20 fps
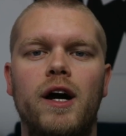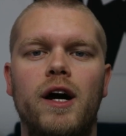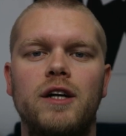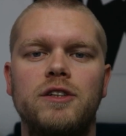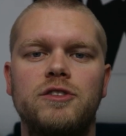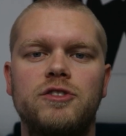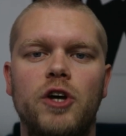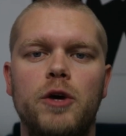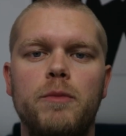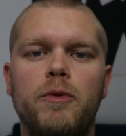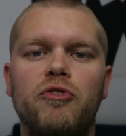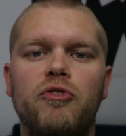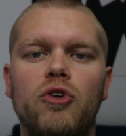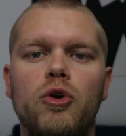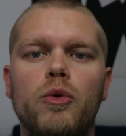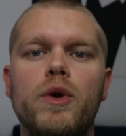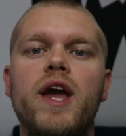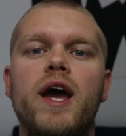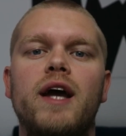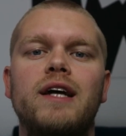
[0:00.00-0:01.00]
guys, so
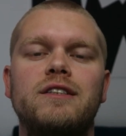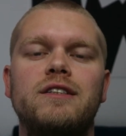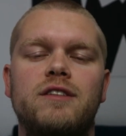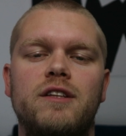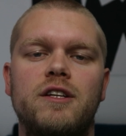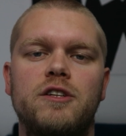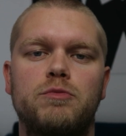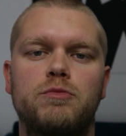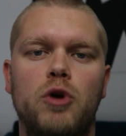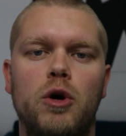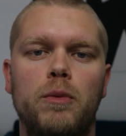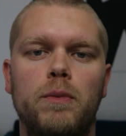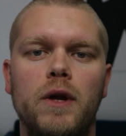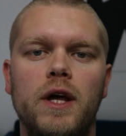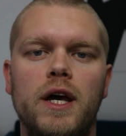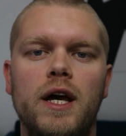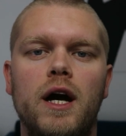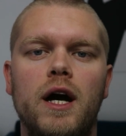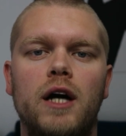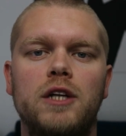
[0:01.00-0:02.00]
before we get into this
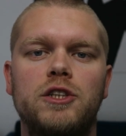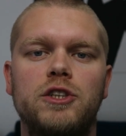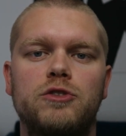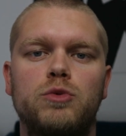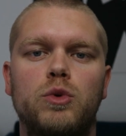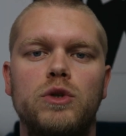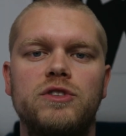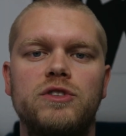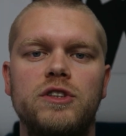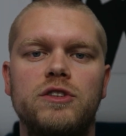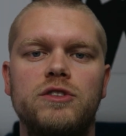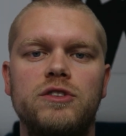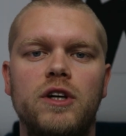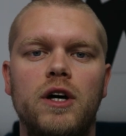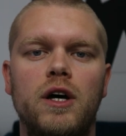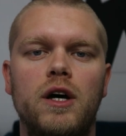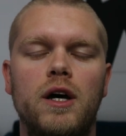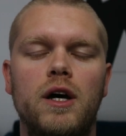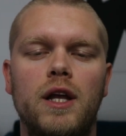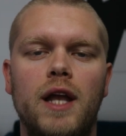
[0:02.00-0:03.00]
properly, I just wanted
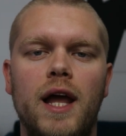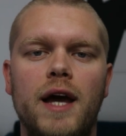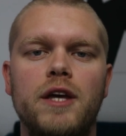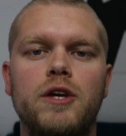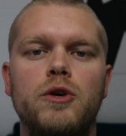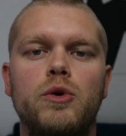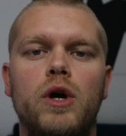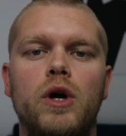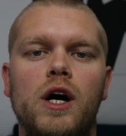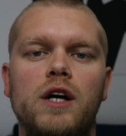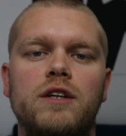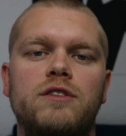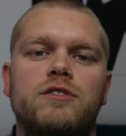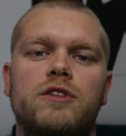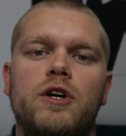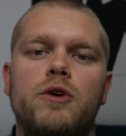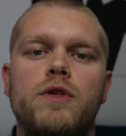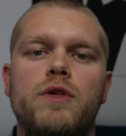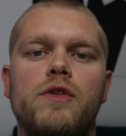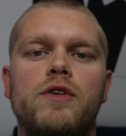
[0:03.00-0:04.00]
to let you guys
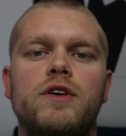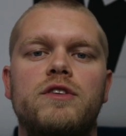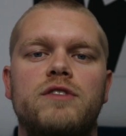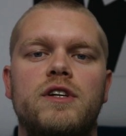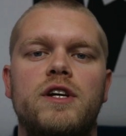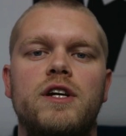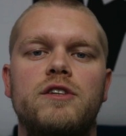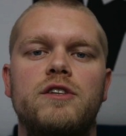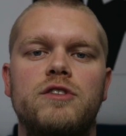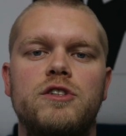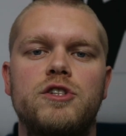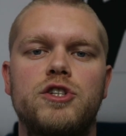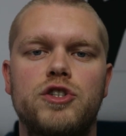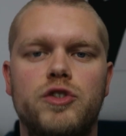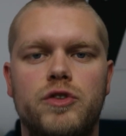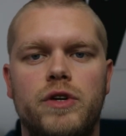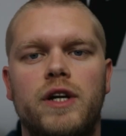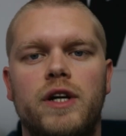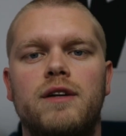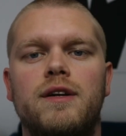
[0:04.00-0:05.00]
know that this is
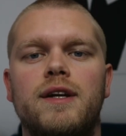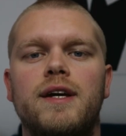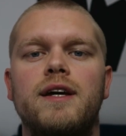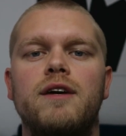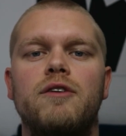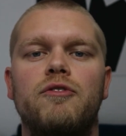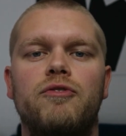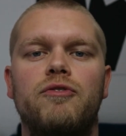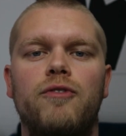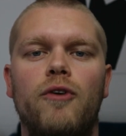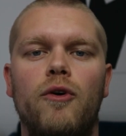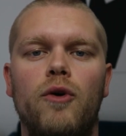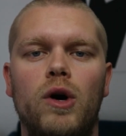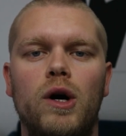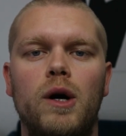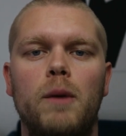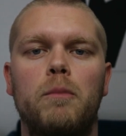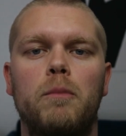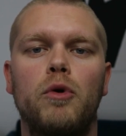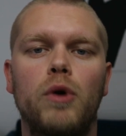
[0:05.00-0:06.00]
strictly
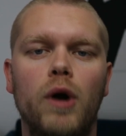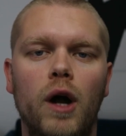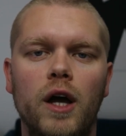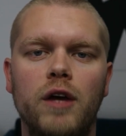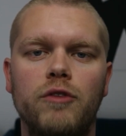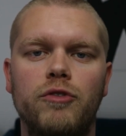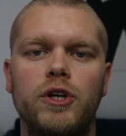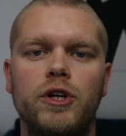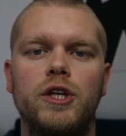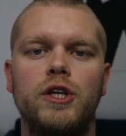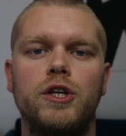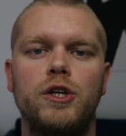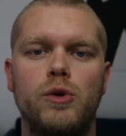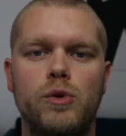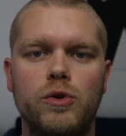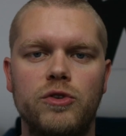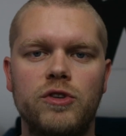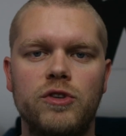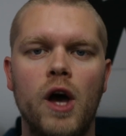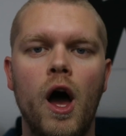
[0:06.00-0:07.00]
for private
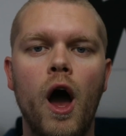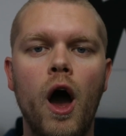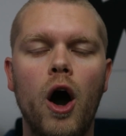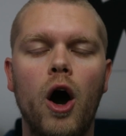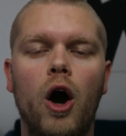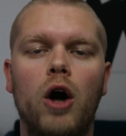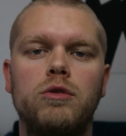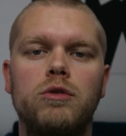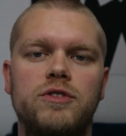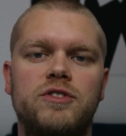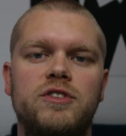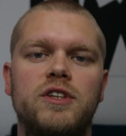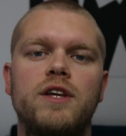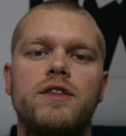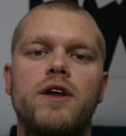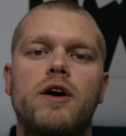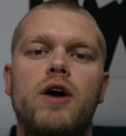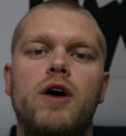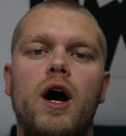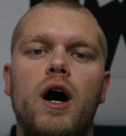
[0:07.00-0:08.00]
use. Obviously,
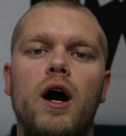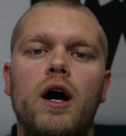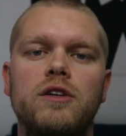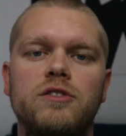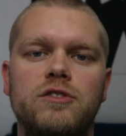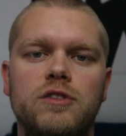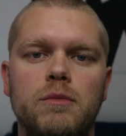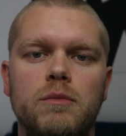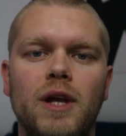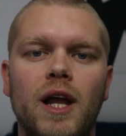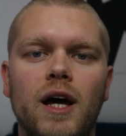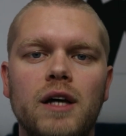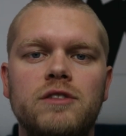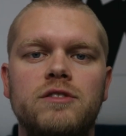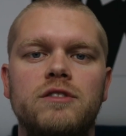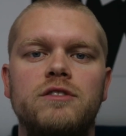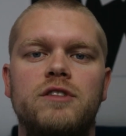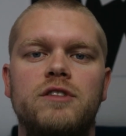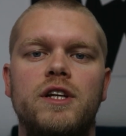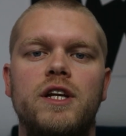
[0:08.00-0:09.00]
there are some
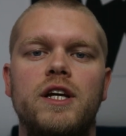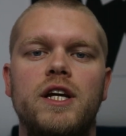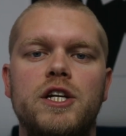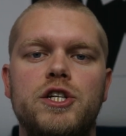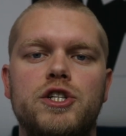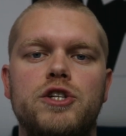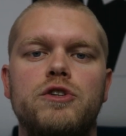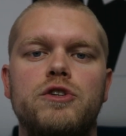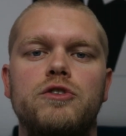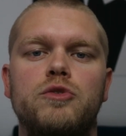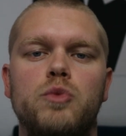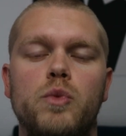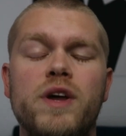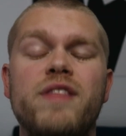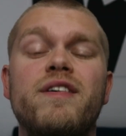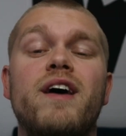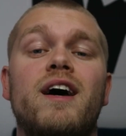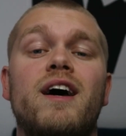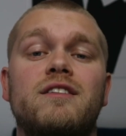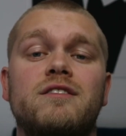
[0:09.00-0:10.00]
licensing issues
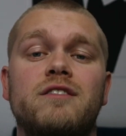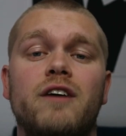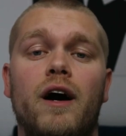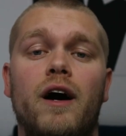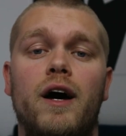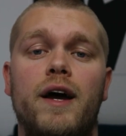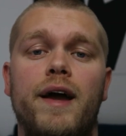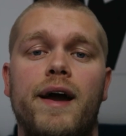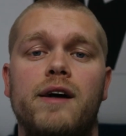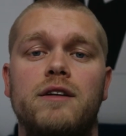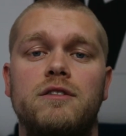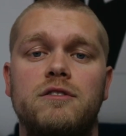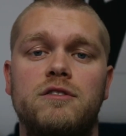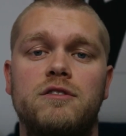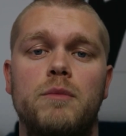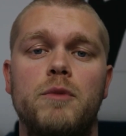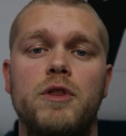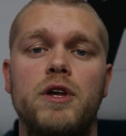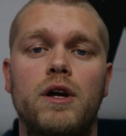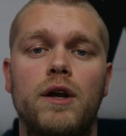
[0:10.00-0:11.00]
with SI and
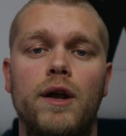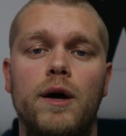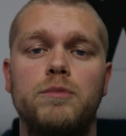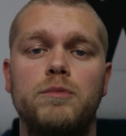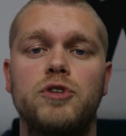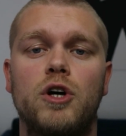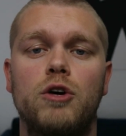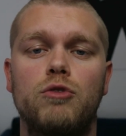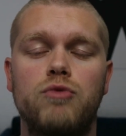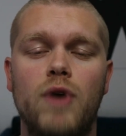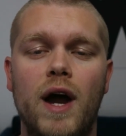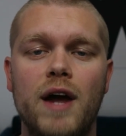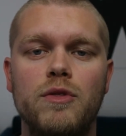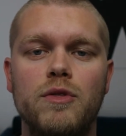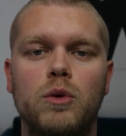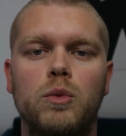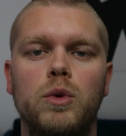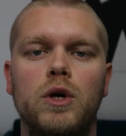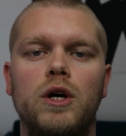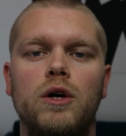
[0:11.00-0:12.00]
some of the clubs around
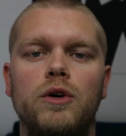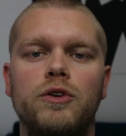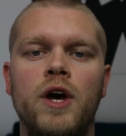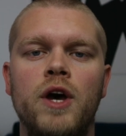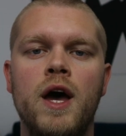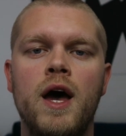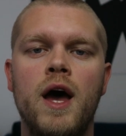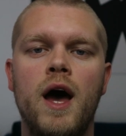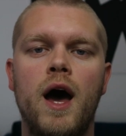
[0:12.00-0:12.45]
the world.